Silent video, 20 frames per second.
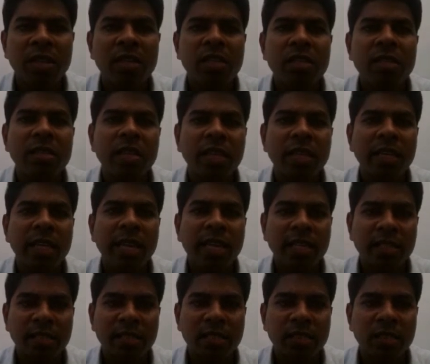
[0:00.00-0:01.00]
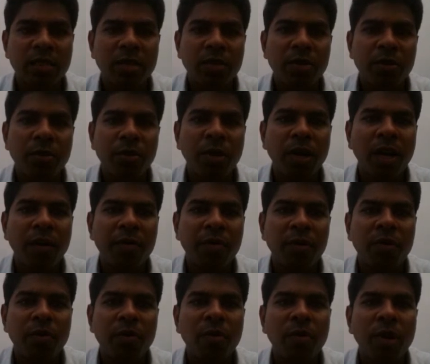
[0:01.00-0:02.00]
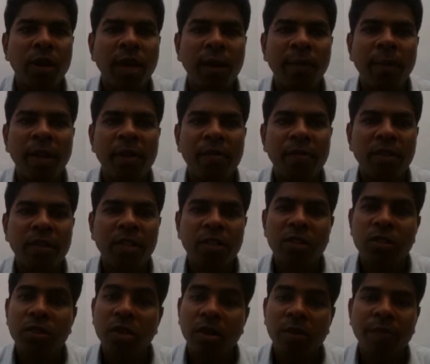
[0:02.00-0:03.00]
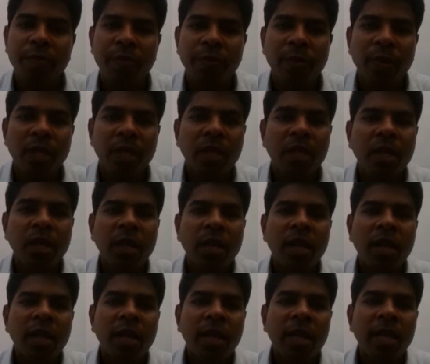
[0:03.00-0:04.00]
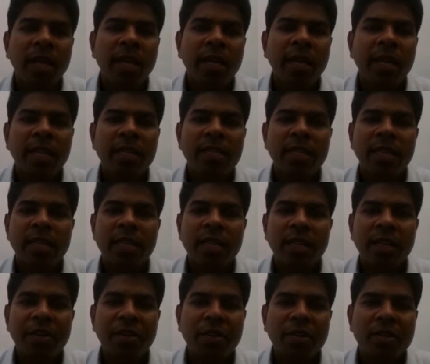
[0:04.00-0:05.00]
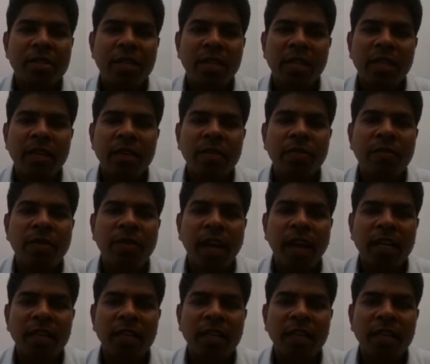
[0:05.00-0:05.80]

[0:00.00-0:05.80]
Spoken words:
Scala, Python. So if you have all these skills, then yes, you have to apply for this job.